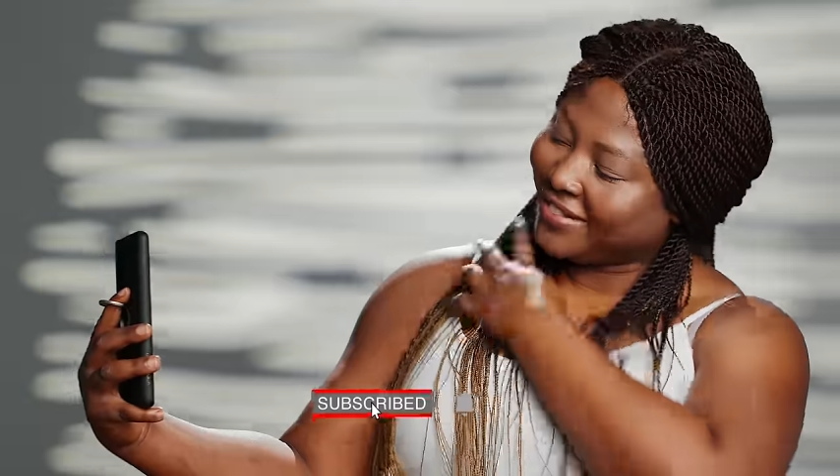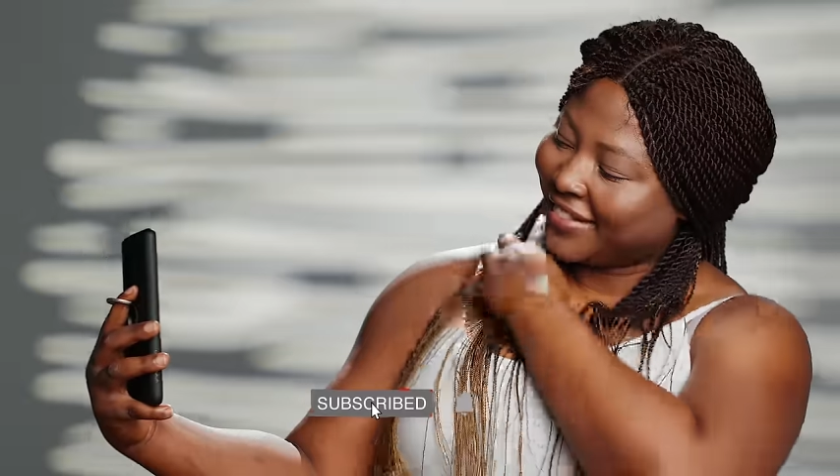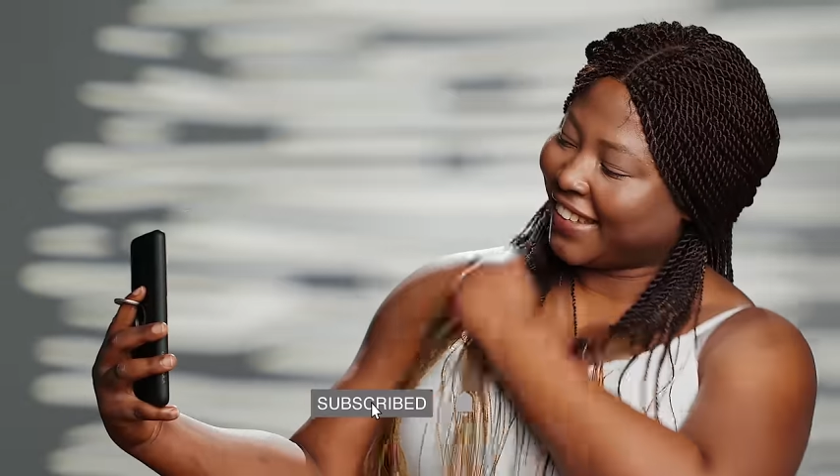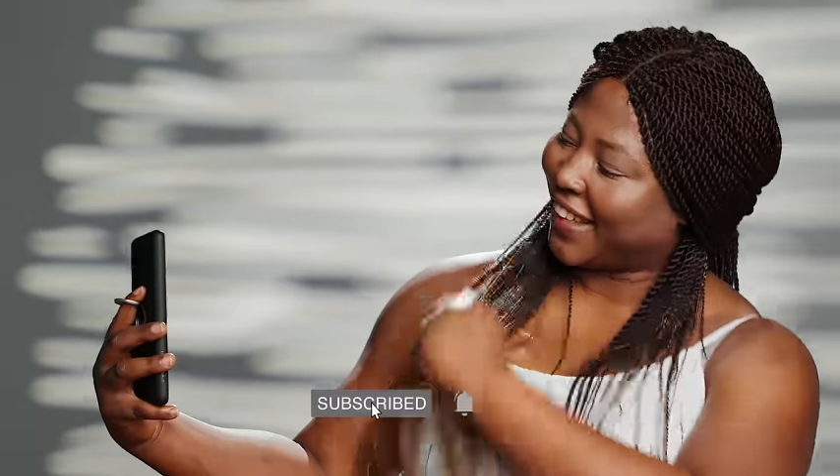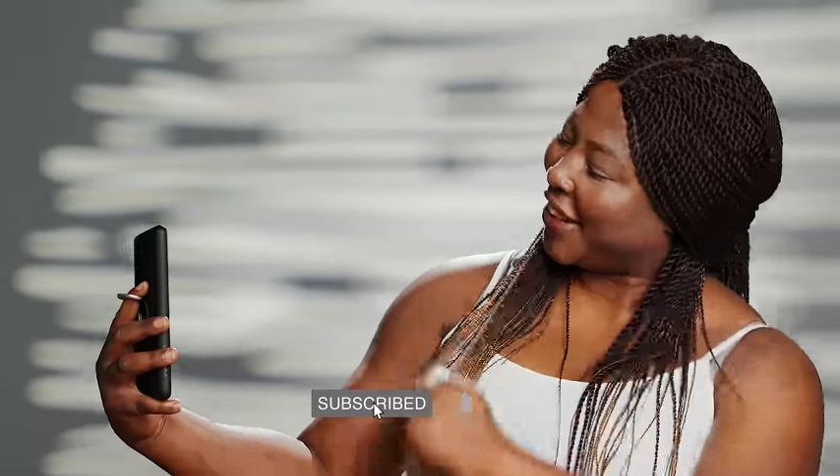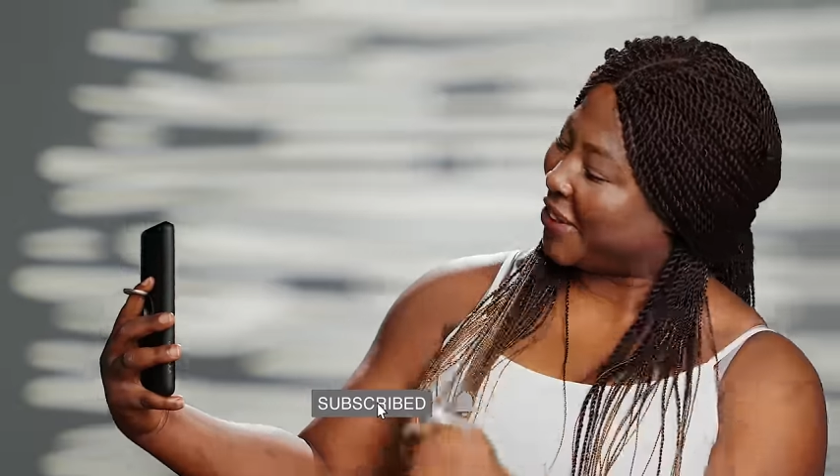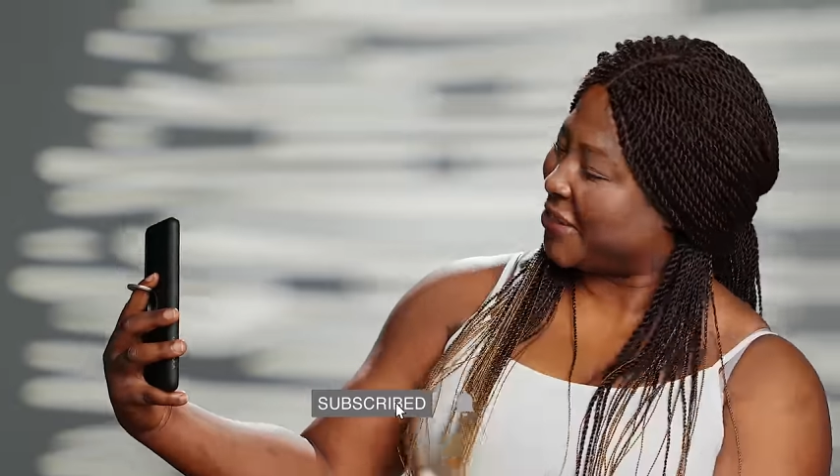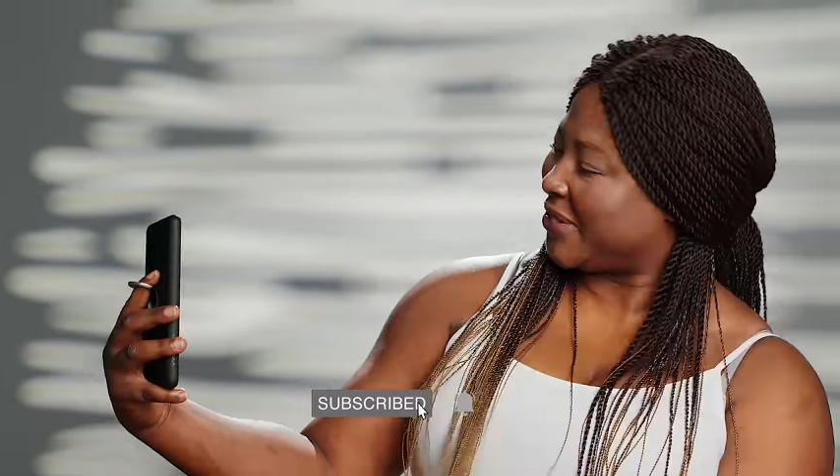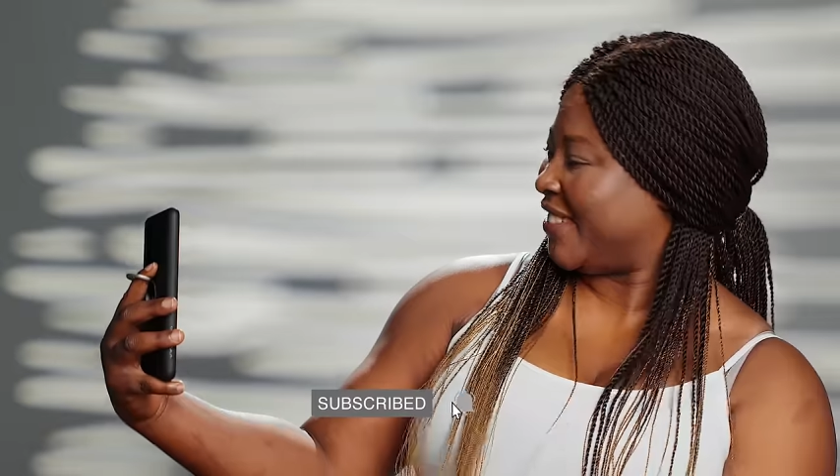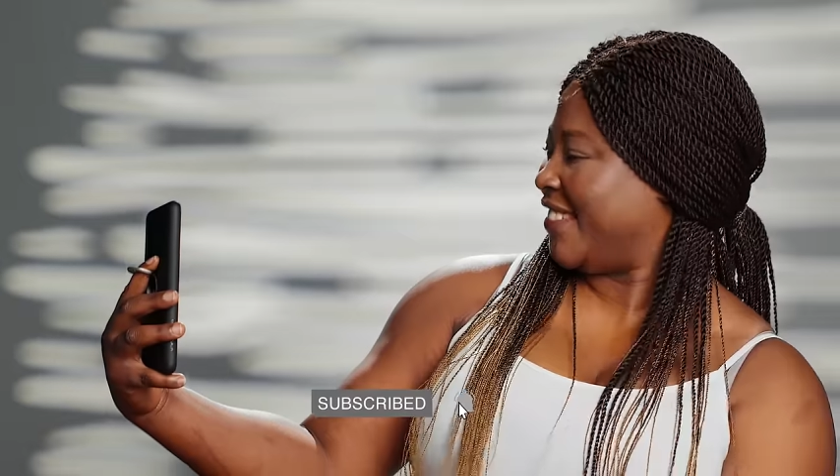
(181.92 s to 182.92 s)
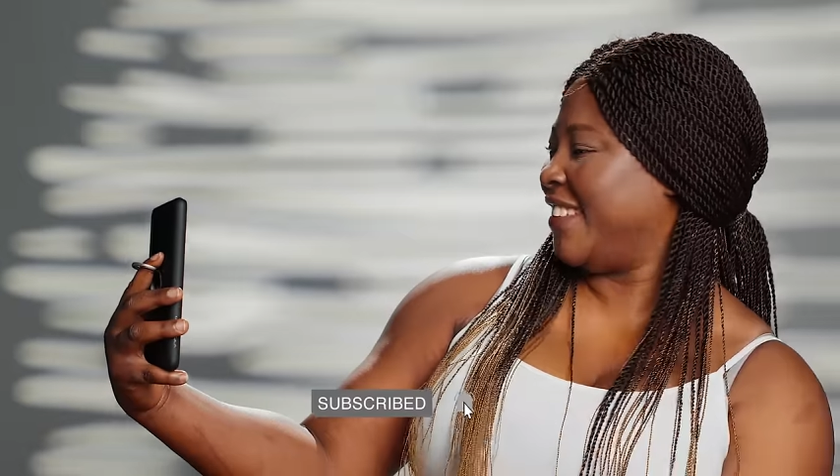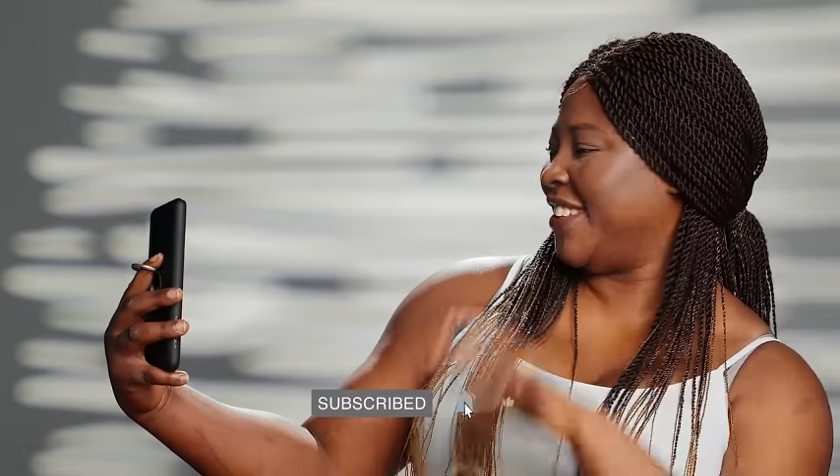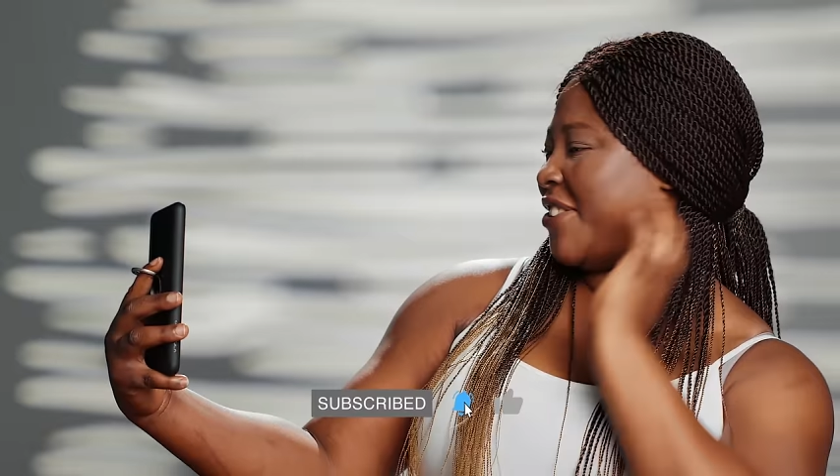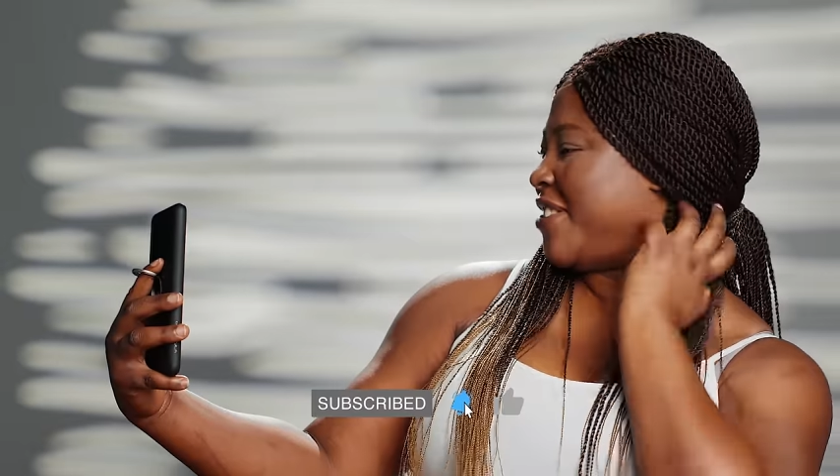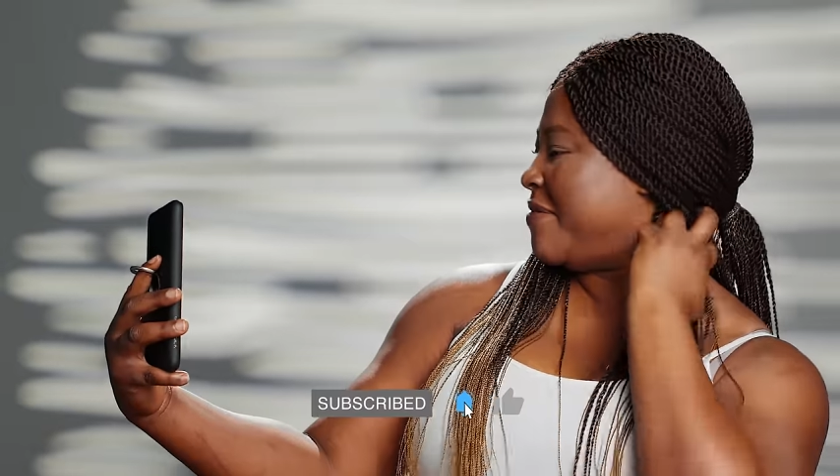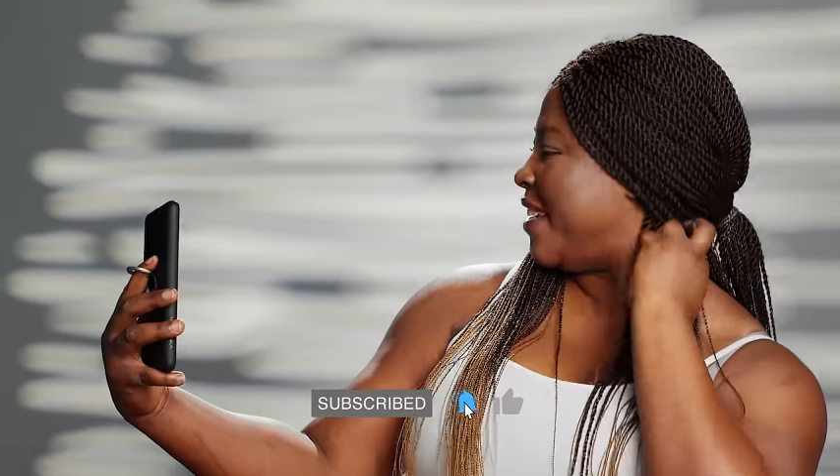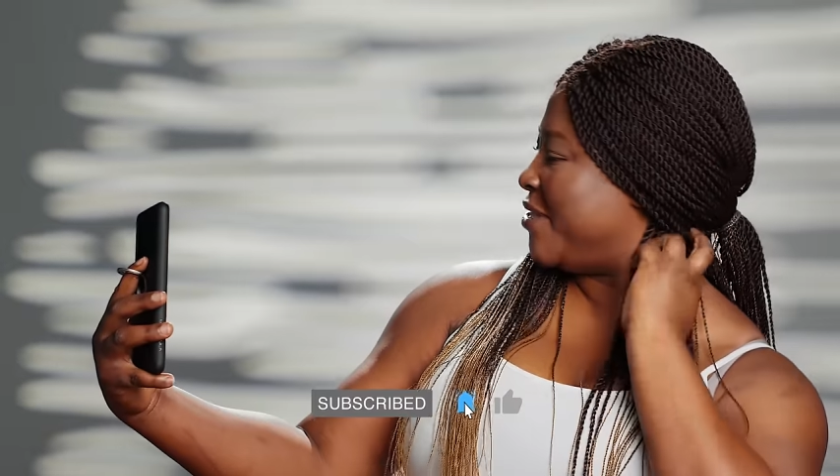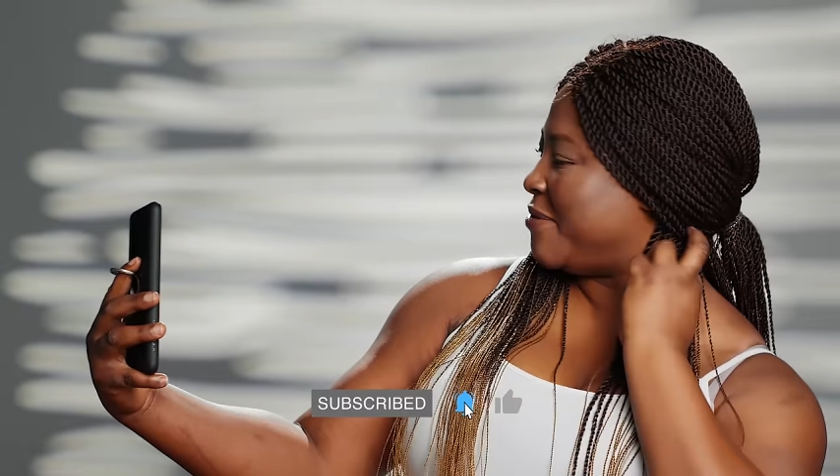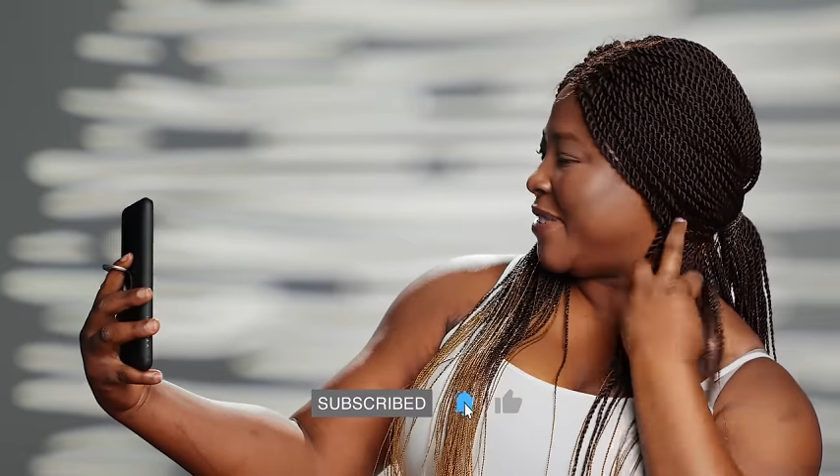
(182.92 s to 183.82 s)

yourself to Shinedu,